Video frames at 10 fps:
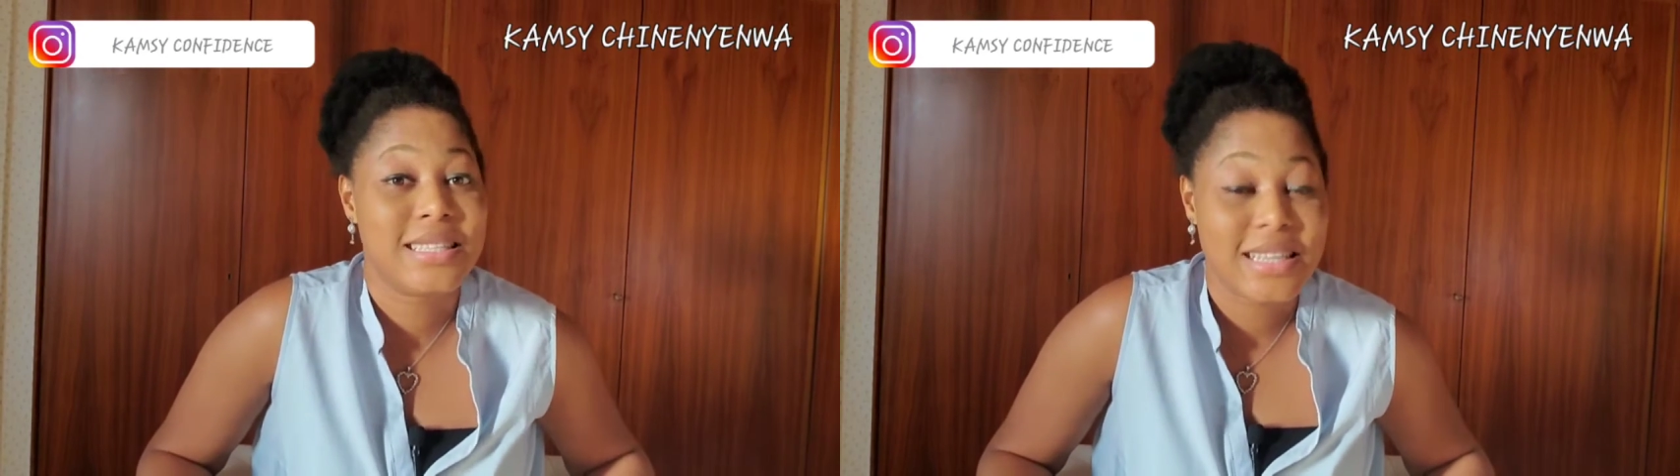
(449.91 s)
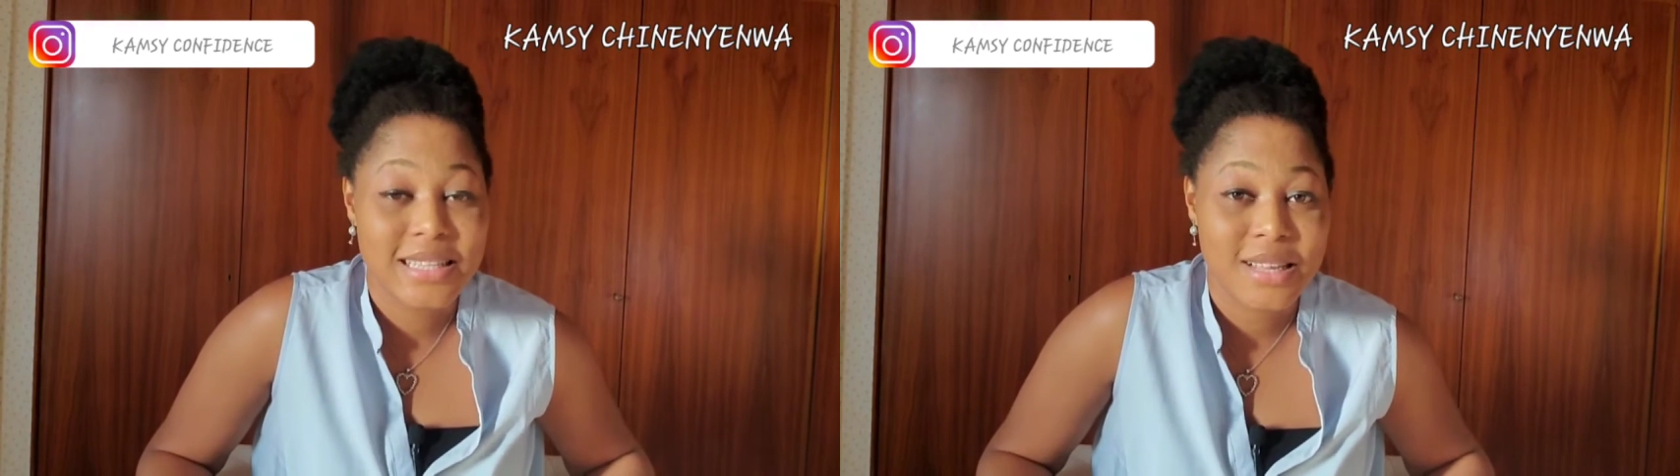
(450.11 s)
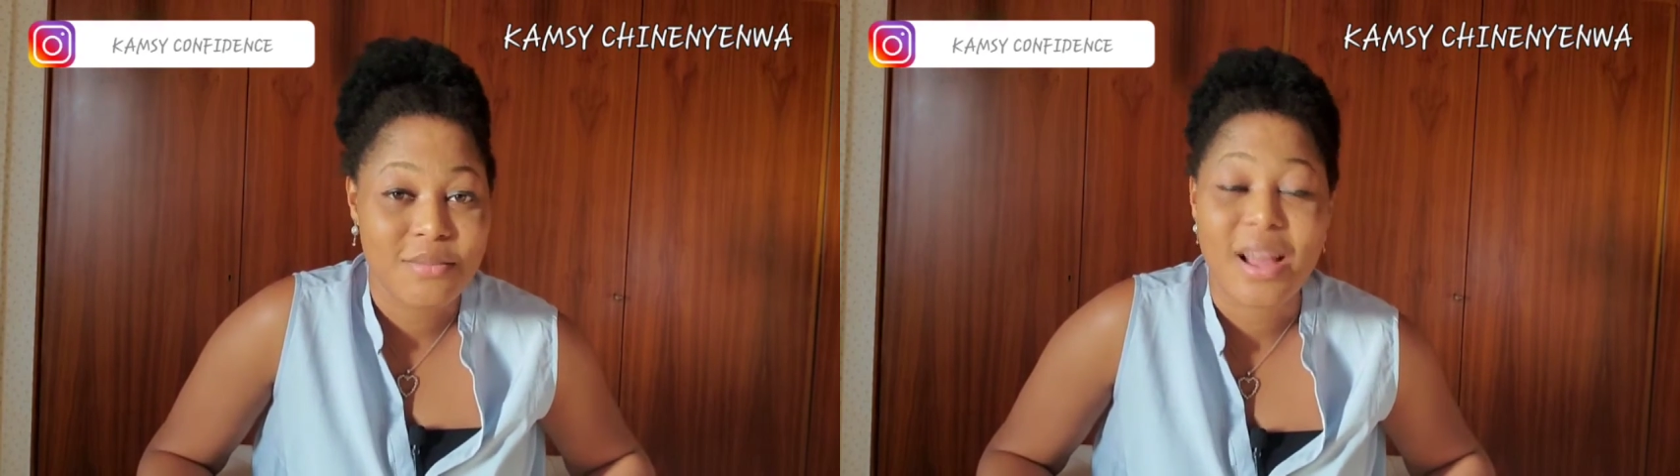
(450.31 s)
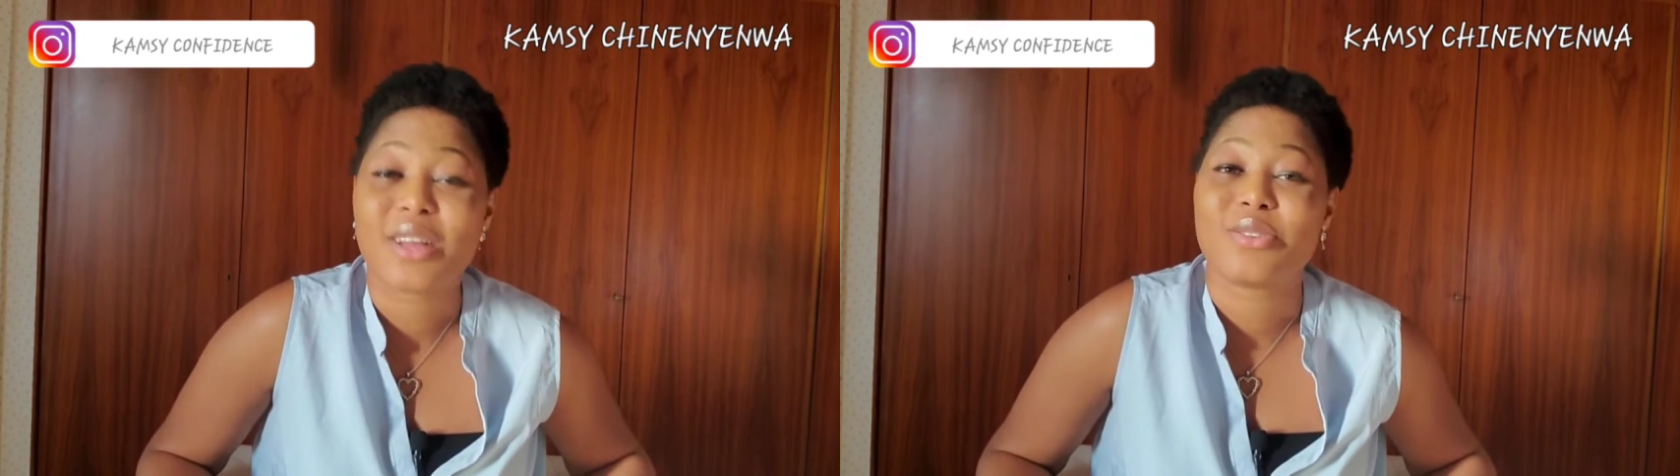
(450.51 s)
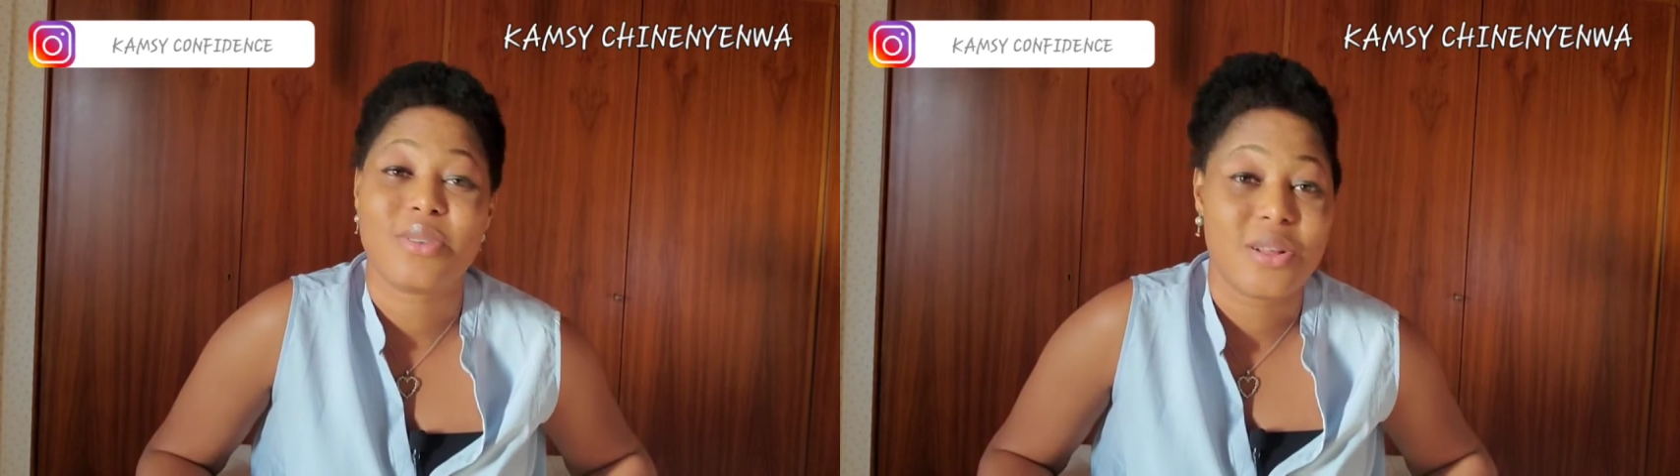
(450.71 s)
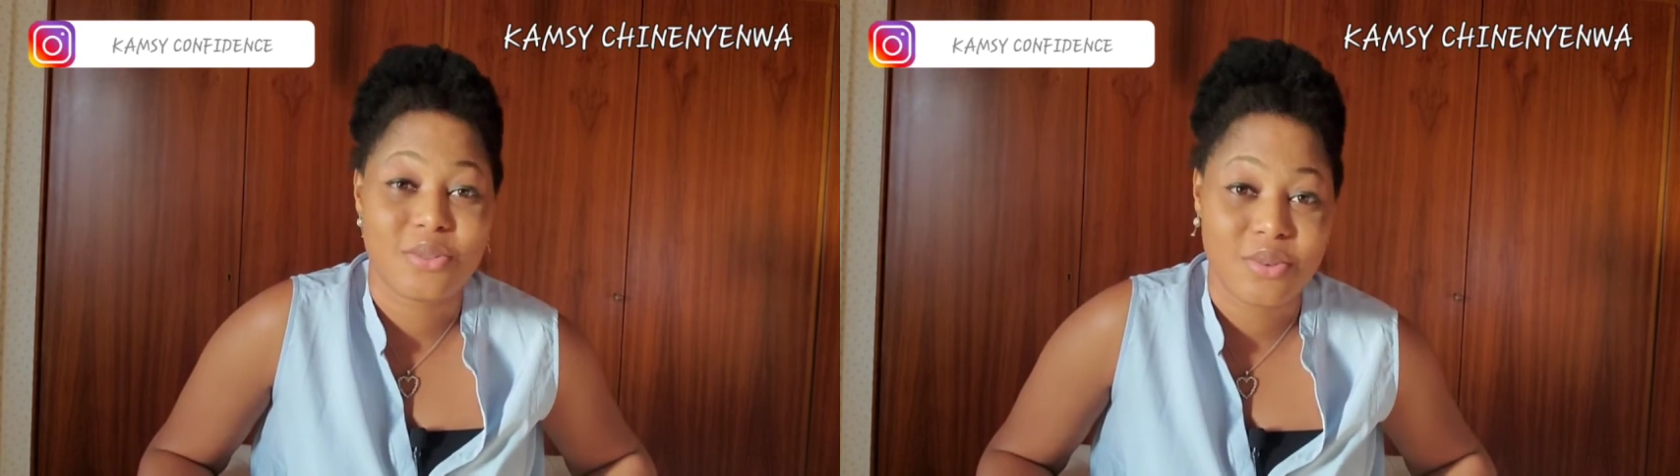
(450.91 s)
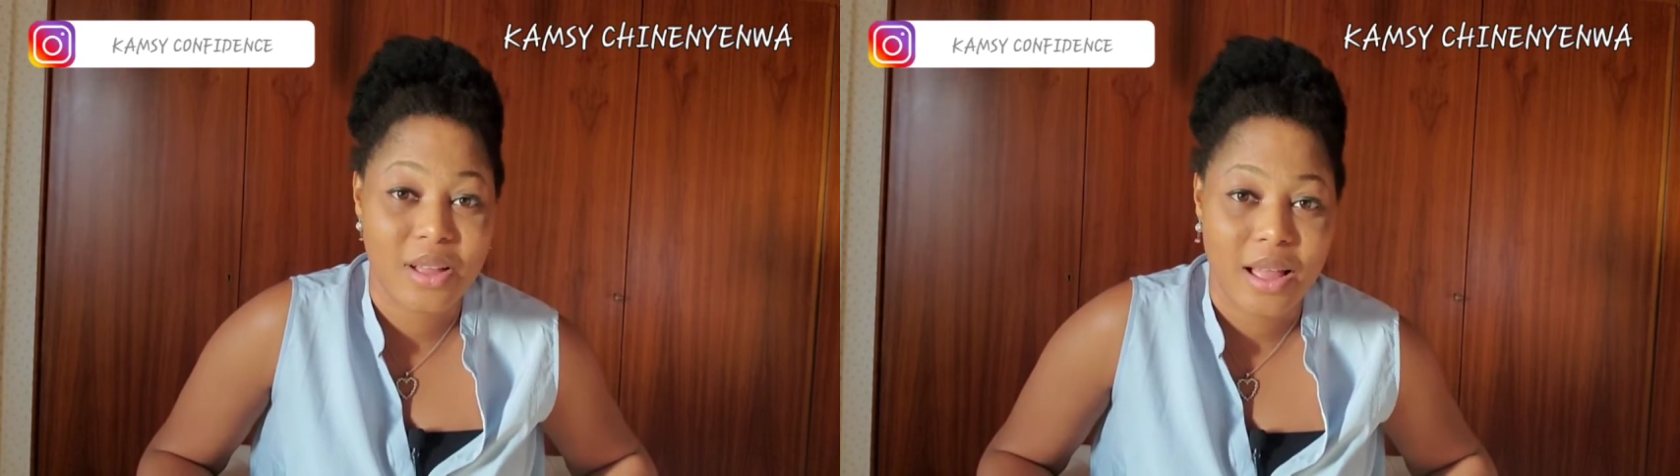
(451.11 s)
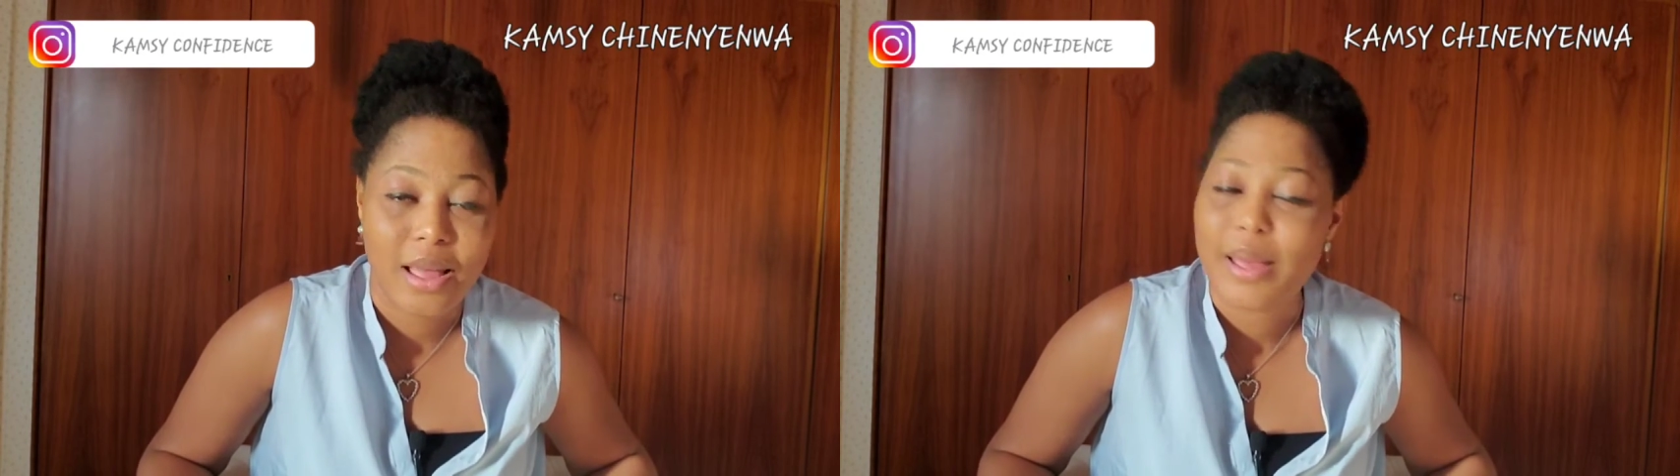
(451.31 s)
nickname,
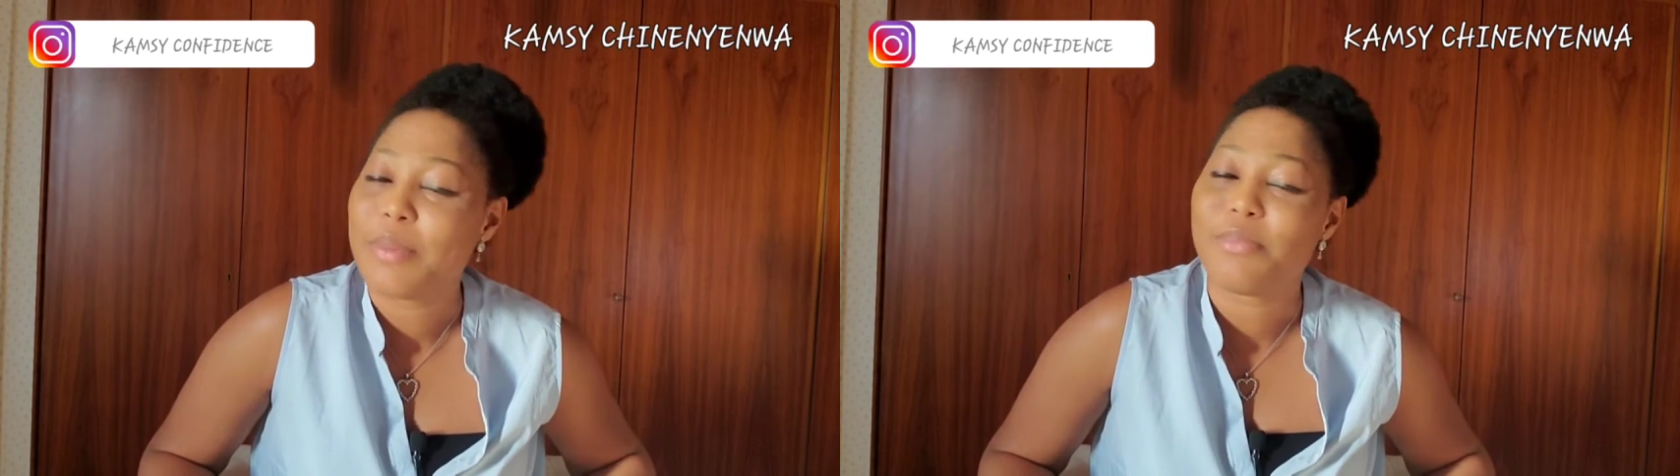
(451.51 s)
Azanoka,